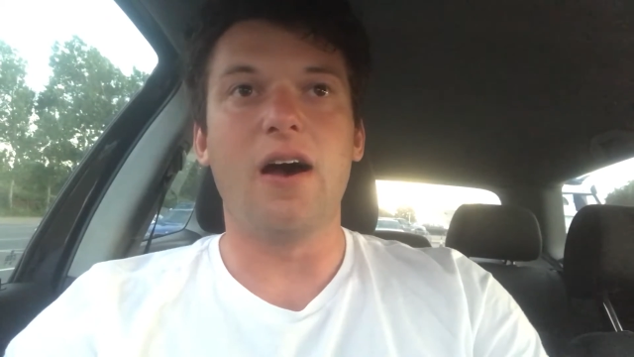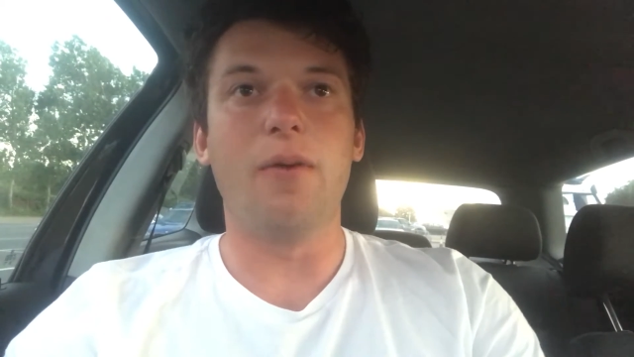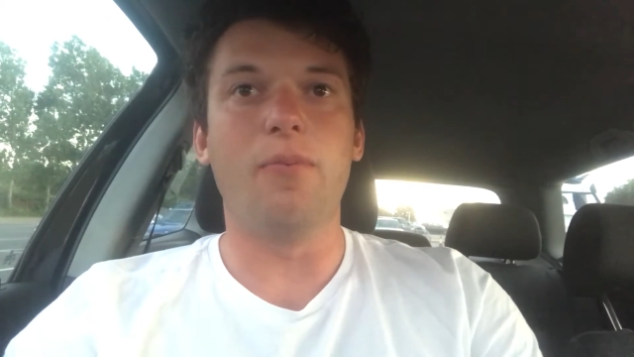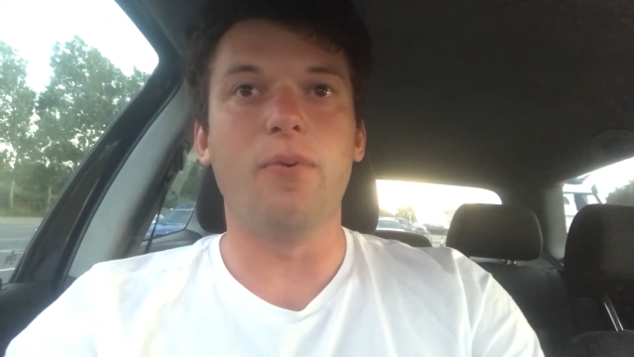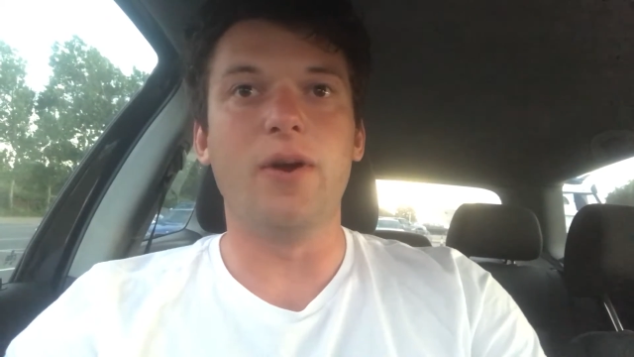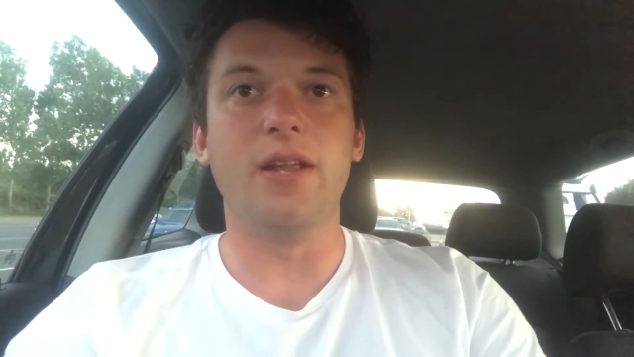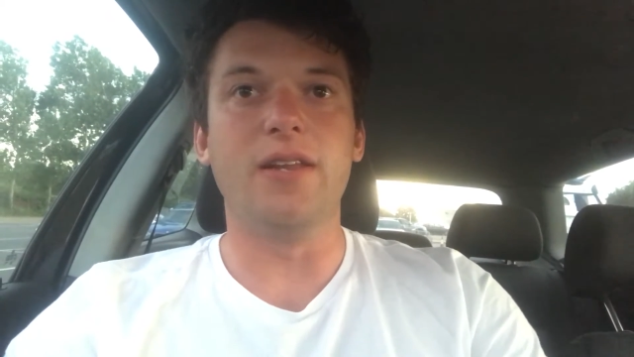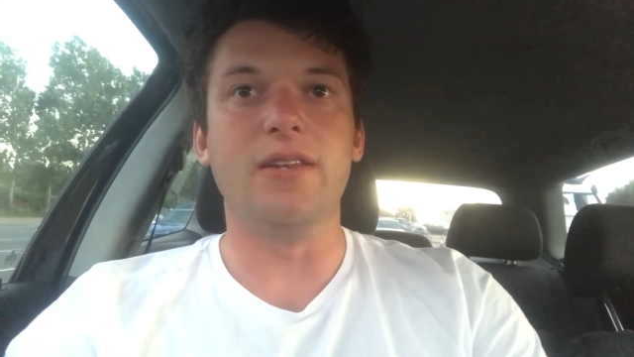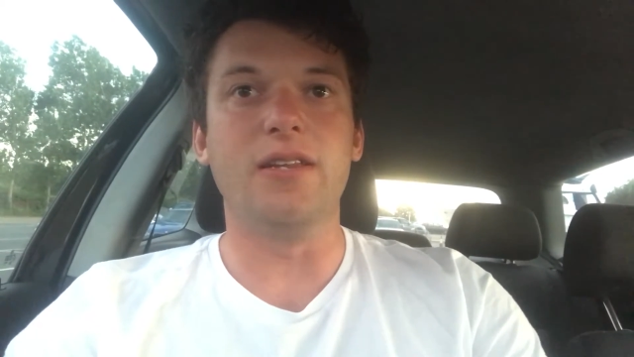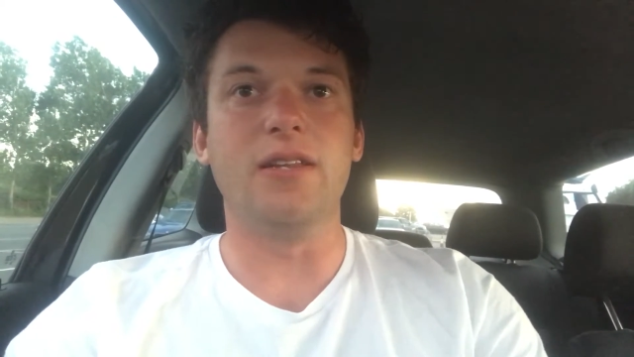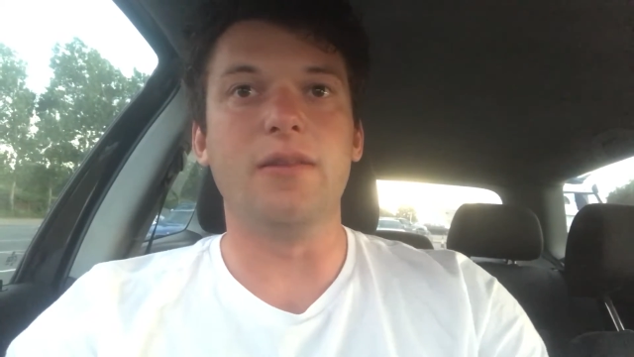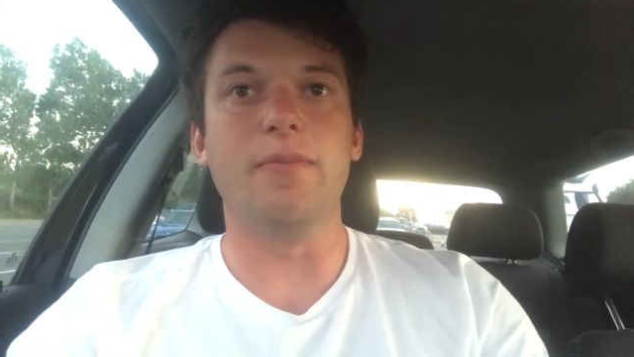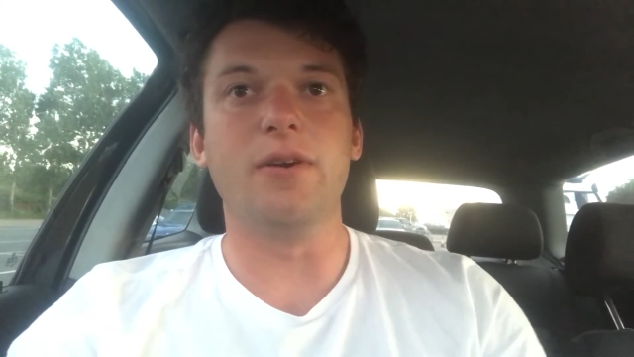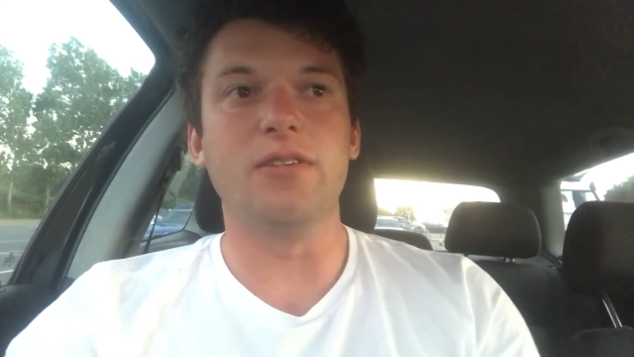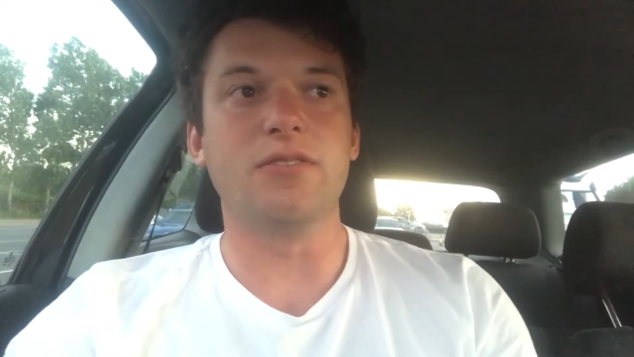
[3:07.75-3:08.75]
upwind
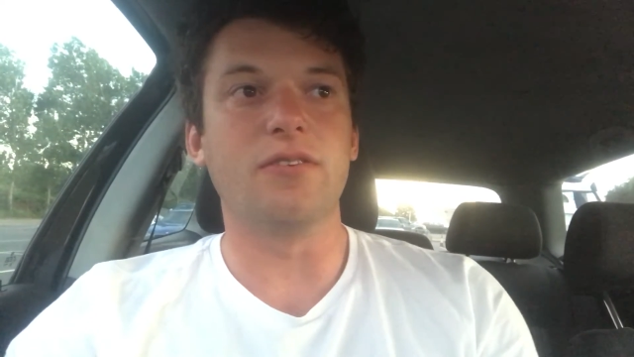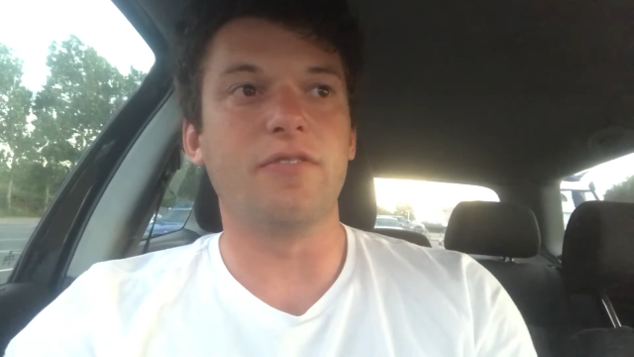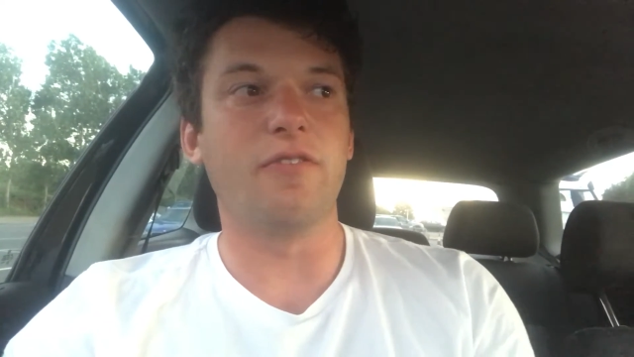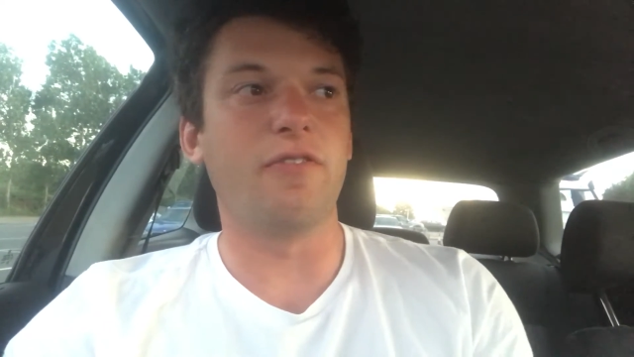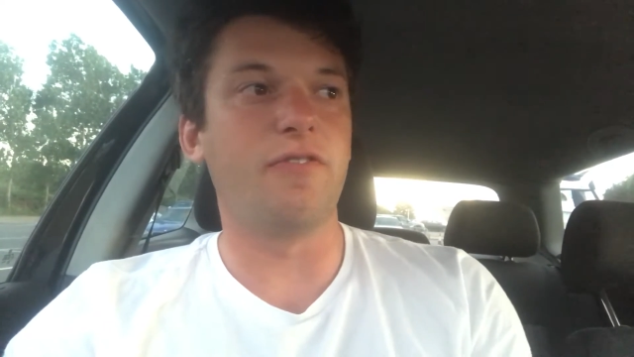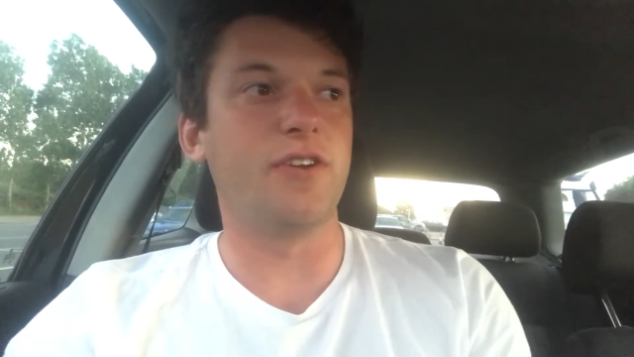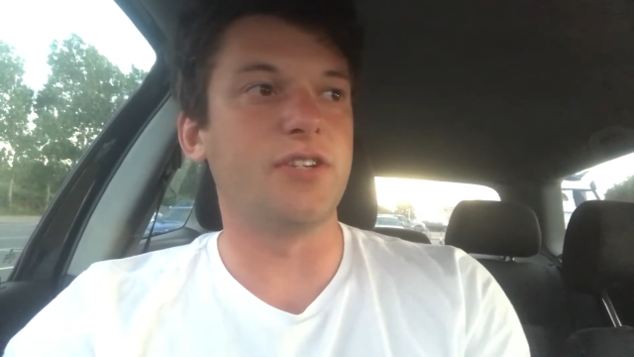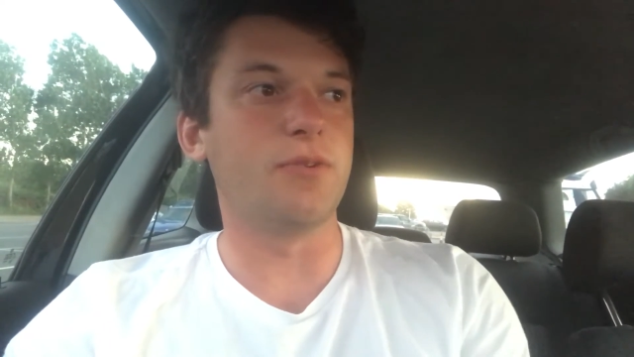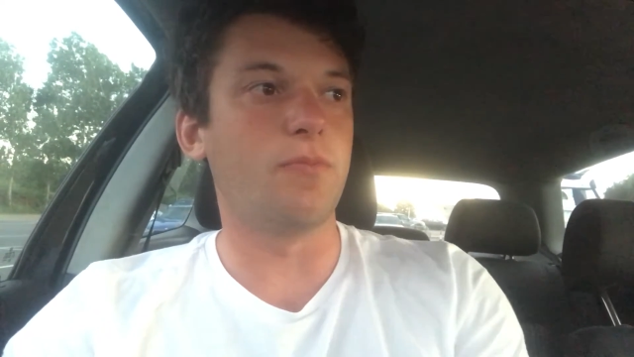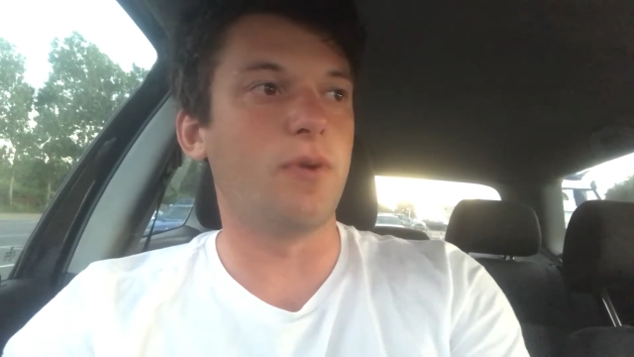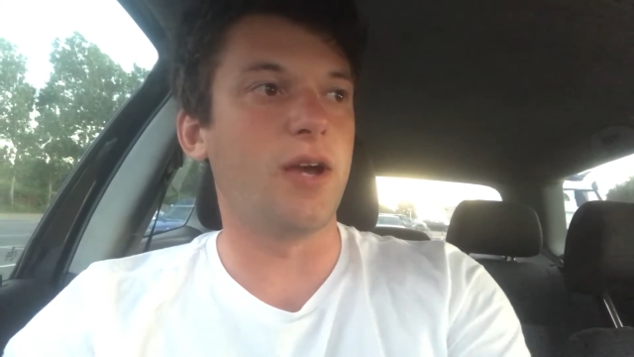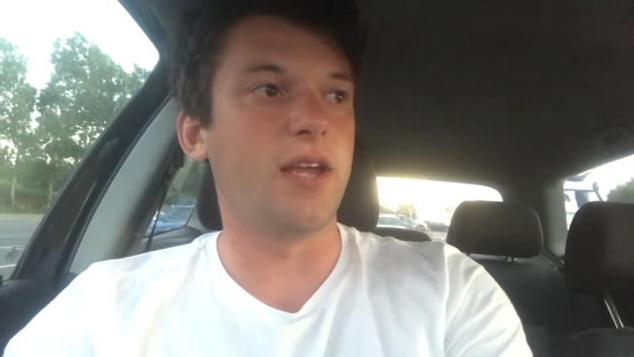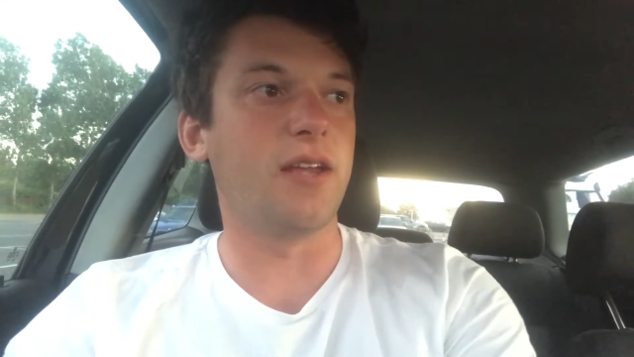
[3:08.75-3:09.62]
in the most sort of efficient